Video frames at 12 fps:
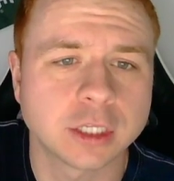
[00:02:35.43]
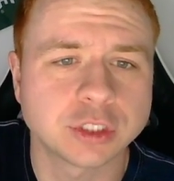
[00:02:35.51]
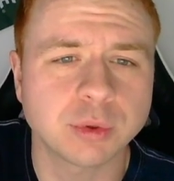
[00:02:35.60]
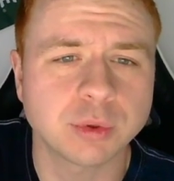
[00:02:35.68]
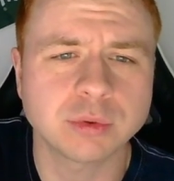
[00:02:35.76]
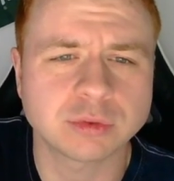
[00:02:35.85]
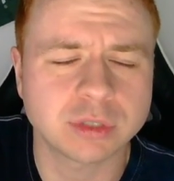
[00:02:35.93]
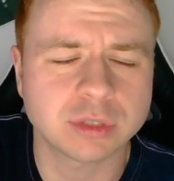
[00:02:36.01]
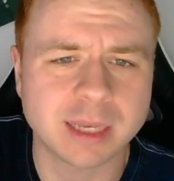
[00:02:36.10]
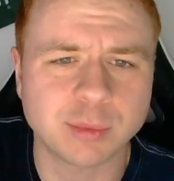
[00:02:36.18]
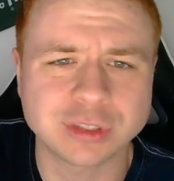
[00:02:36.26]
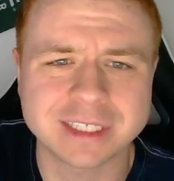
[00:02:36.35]
Joey was
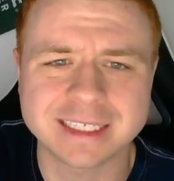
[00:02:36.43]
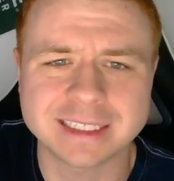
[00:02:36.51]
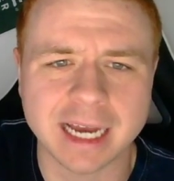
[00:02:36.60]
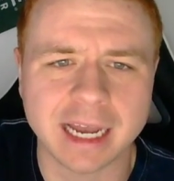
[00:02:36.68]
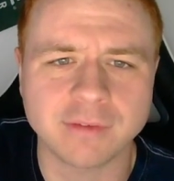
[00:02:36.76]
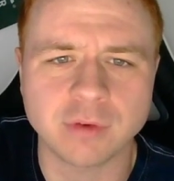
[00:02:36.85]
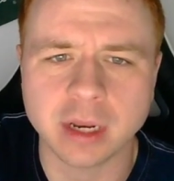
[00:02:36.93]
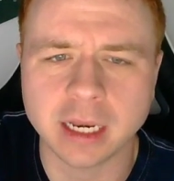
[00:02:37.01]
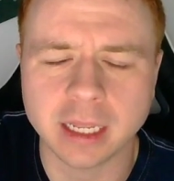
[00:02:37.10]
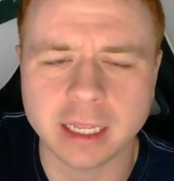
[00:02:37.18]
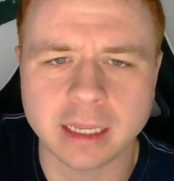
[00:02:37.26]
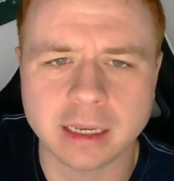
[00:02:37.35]
really able to dive right
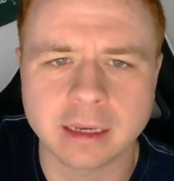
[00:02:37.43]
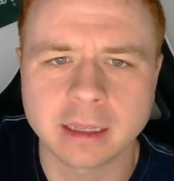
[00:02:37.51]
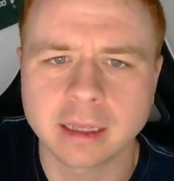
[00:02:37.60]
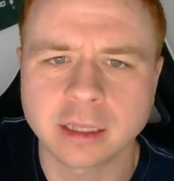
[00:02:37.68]
in,